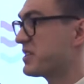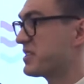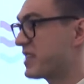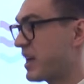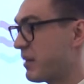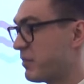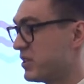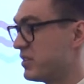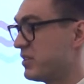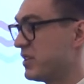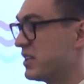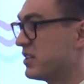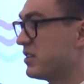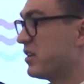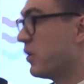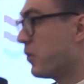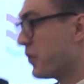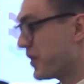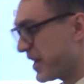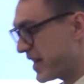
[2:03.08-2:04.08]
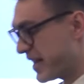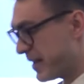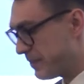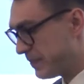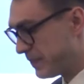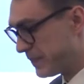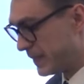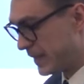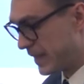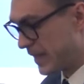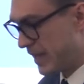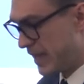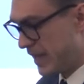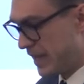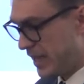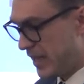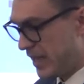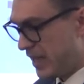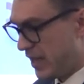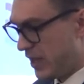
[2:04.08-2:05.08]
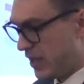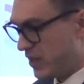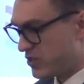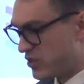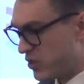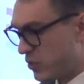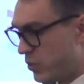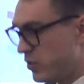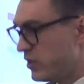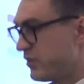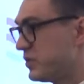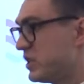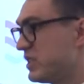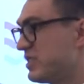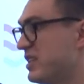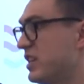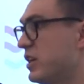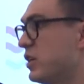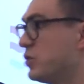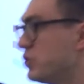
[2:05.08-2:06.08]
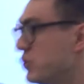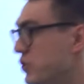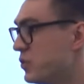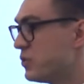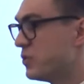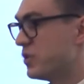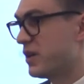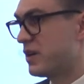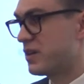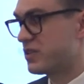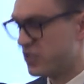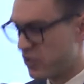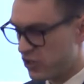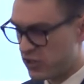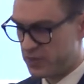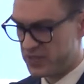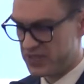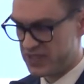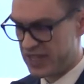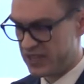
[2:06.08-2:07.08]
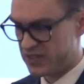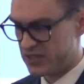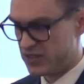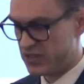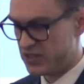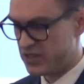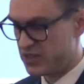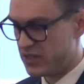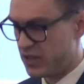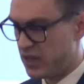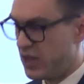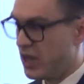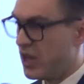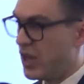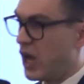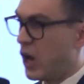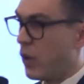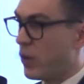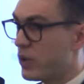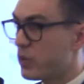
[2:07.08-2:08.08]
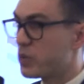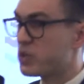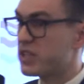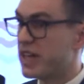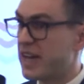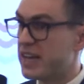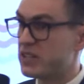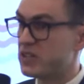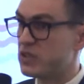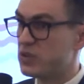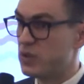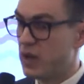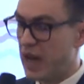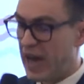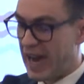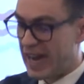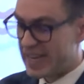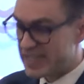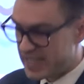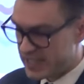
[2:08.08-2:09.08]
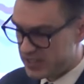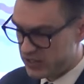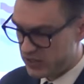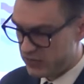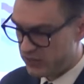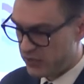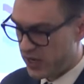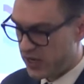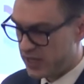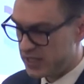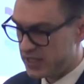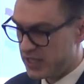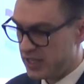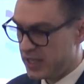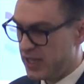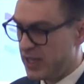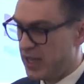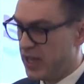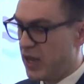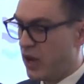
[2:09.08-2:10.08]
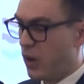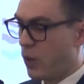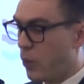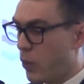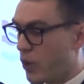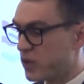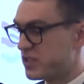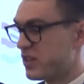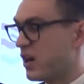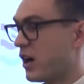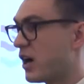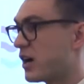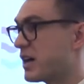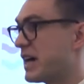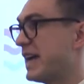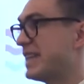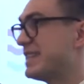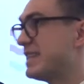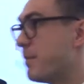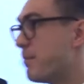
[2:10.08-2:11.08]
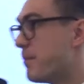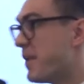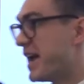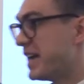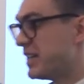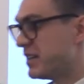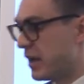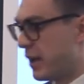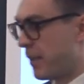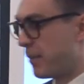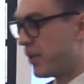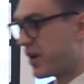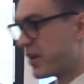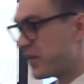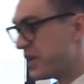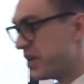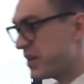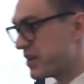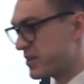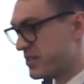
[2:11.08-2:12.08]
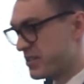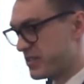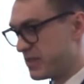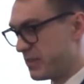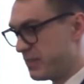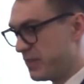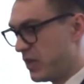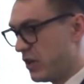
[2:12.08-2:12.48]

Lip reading: summit in Riga. So with these new circumstances, we would like to identify what are the main barriers